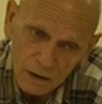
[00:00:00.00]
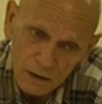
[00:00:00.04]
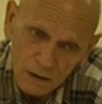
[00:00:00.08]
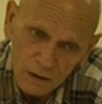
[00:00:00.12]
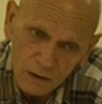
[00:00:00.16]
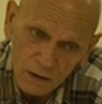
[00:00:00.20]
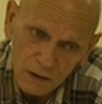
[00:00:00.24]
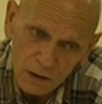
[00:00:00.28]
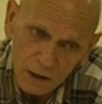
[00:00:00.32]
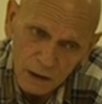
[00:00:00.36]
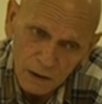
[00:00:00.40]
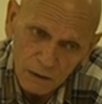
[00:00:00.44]

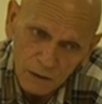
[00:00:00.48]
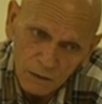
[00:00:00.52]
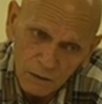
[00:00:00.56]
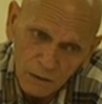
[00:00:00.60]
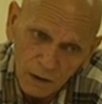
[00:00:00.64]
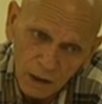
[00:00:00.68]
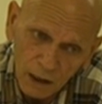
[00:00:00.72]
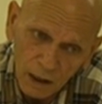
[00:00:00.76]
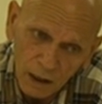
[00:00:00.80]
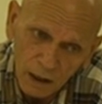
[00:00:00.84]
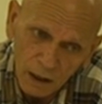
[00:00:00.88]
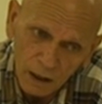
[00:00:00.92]
So,
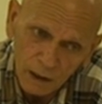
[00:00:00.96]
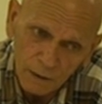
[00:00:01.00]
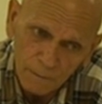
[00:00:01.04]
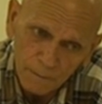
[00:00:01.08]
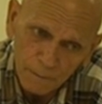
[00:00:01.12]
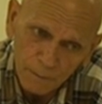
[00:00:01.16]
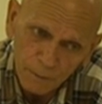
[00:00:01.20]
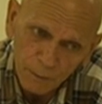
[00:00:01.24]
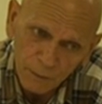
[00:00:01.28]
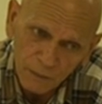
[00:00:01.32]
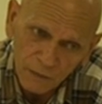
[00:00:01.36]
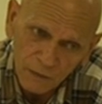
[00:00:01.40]

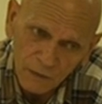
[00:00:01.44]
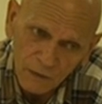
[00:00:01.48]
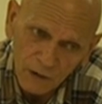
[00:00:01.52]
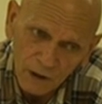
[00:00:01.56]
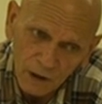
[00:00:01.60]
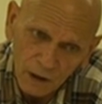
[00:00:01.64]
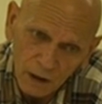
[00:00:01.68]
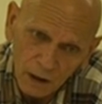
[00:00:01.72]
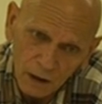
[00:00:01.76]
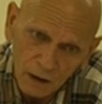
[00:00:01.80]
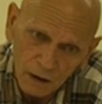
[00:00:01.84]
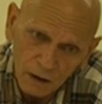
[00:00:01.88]

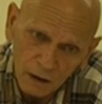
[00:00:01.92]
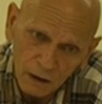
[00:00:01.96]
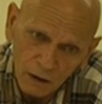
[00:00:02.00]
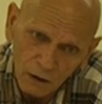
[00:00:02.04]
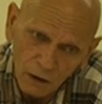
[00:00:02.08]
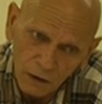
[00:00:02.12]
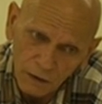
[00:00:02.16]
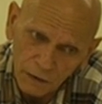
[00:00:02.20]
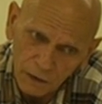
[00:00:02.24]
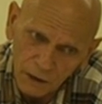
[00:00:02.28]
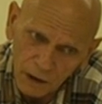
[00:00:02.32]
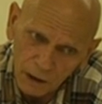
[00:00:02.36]
and
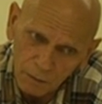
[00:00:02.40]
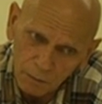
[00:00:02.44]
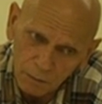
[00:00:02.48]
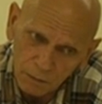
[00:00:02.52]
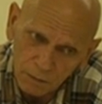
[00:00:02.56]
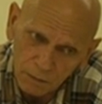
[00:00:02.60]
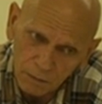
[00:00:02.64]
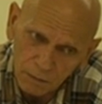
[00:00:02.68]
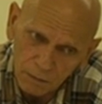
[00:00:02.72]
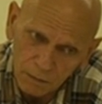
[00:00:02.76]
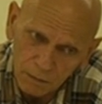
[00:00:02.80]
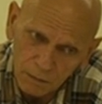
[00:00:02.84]
I think
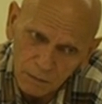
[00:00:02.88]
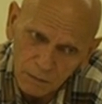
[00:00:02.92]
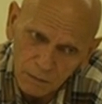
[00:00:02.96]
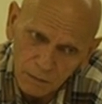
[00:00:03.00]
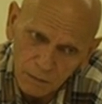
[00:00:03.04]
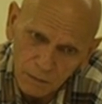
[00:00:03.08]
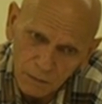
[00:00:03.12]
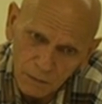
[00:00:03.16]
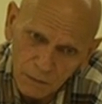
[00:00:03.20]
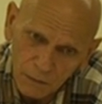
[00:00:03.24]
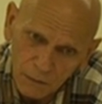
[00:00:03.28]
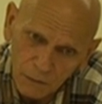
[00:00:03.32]

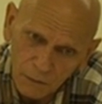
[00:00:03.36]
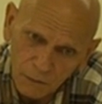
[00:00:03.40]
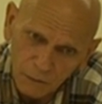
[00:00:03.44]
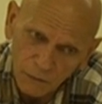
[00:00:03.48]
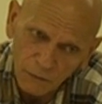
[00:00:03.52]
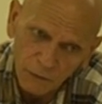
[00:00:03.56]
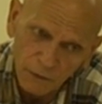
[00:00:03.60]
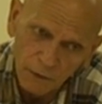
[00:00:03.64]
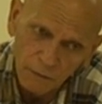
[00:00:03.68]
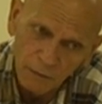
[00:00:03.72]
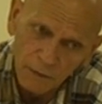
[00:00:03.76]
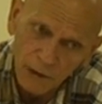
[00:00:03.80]

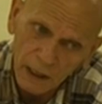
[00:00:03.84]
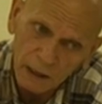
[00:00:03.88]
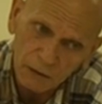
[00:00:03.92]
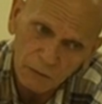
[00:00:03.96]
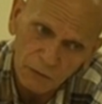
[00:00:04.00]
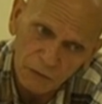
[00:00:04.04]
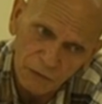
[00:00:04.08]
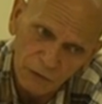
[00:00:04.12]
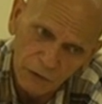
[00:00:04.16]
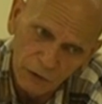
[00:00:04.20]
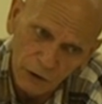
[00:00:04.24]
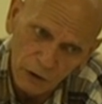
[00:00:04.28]
from that
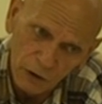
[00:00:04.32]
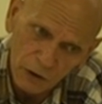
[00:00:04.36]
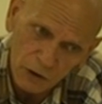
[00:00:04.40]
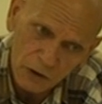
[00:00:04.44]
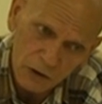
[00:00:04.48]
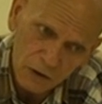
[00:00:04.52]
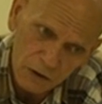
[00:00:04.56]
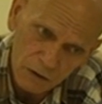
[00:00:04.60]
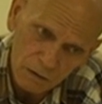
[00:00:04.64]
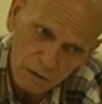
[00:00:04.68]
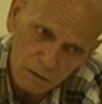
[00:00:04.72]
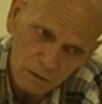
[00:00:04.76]

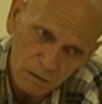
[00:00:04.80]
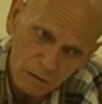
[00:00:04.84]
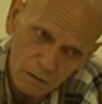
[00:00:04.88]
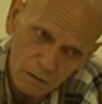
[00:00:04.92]
first